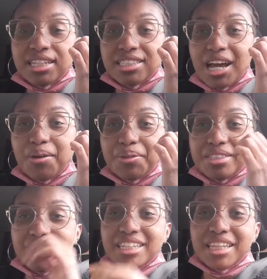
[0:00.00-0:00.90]
six
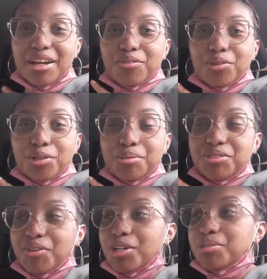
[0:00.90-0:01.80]
hours in that room,
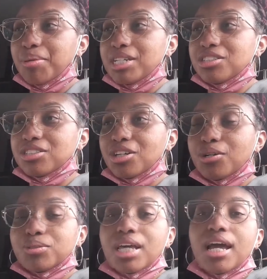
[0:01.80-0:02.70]
as far as patients
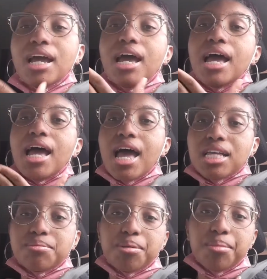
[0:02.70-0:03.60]
goes,
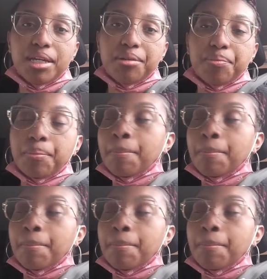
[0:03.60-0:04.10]
has been me.